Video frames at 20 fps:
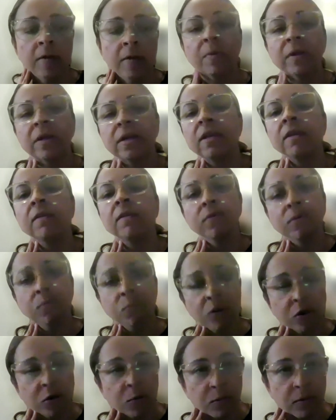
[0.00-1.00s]
But even
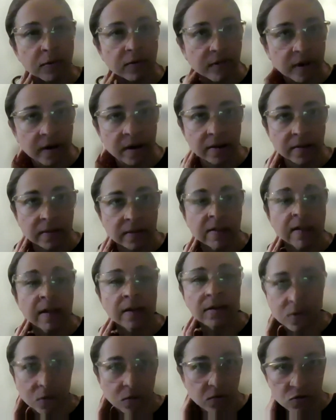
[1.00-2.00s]
when you provide the
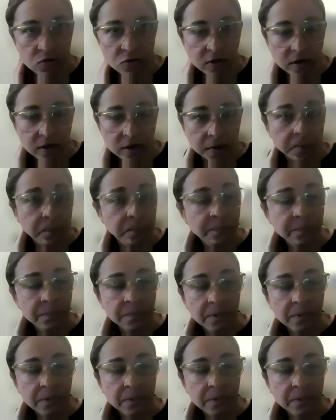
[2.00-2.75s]
technology,